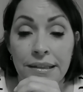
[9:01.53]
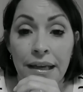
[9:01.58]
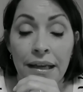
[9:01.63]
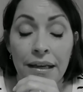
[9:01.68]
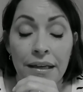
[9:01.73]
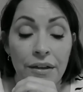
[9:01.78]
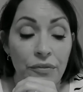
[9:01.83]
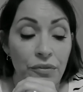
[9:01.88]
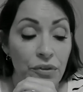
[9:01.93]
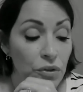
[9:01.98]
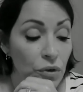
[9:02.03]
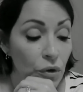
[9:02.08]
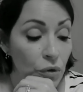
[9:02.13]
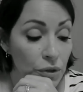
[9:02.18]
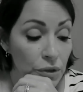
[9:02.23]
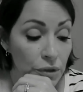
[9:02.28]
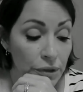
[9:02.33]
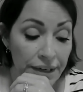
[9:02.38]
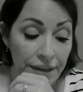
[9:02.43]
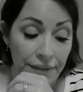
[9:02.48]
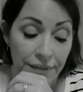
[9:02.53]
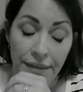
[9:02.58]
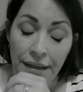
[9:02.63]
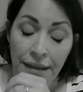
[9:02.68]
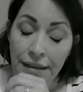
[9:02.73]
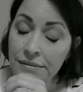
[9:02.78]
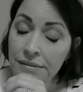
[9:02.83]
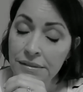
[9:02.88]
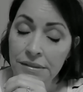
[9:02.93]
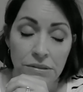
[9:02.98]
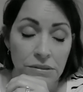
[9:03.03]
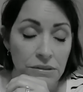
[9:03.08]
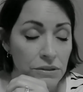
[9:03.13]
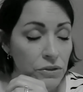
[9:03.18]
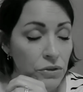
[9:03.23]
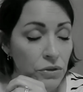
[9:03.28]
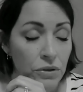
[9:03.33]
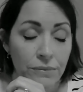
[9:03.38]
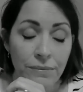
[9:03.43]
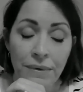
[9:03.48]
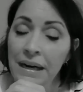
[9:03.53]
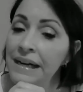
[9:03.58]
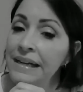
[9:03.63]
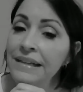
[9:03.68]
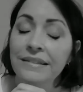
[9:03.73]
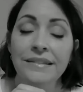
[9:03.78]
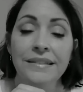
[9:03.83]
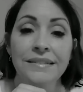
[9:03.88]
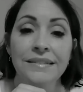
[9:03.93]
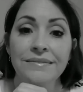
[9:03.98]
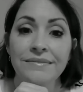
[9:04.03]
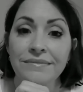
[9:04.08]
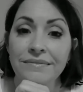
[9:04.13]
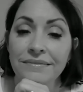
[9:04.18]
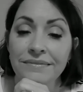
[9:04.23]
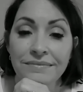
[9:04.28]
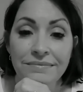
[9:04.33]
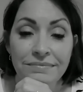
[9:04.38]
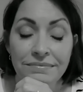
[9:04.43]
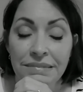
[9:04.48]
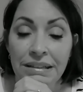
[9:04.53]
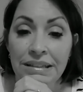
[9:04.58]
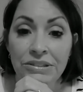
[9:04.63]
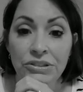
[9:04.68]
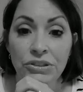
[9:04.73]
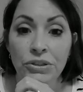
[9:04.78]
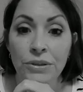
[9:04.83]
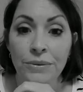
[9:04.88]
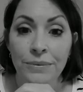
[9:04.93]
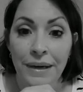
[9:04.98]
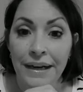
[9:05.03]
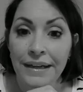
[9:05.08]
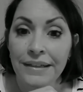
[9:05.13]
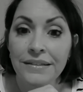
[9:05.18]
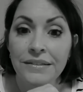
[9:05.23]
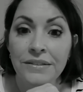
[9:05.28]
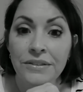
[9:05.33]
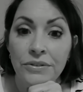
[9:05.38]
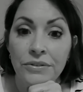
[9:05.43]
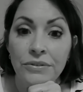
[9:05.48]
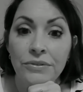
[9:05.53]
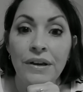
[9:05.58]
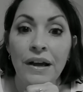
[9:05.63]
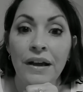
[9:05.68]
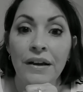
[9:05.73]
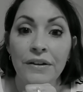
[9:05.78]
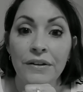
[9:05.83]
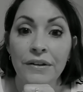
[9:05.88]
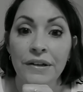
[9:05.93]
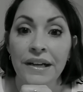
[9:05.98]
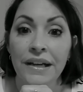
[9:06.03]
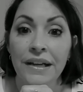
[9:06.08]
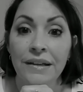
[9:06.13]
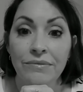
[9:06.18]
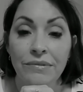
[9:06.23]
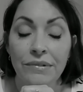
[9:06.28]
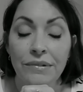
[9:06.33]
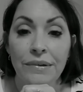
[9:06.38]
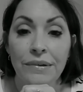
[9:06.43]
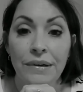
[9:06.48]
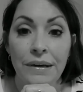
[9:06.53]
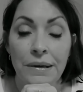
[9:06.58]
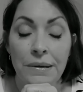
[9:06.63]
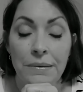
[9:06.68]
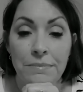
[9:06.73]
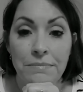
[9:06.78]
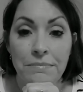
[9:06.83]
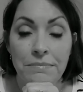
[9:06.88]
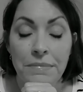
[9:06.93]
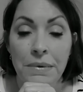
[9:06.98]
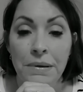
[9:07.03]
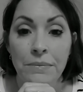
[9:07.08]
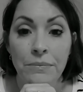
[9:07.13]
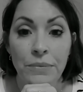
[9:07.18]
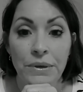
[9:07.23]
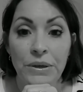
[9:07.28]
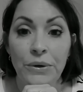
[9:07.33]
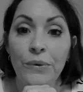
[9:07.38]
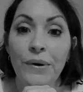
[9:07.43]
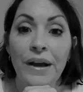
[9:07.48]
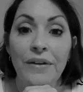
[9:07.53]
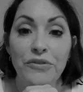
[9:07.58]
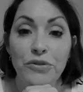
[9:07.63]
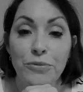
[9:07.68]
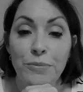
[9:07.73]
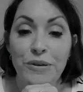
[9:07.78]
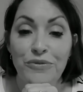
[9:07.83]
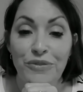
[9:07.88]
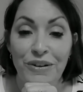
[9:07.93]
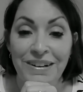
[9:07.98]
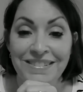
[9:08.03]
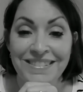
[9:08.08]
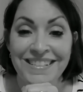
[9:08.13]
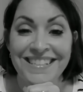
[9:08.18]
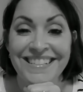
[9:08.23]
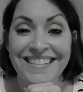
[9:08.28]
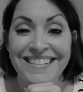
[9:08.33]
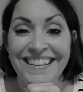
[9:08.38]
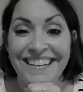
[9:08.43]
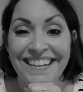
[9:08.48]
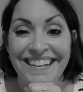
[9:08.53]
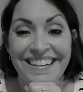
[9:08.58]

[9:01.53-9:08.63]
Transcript: And if you don't agree, that's your right. That's your right to not agree. And we don't have to be friends.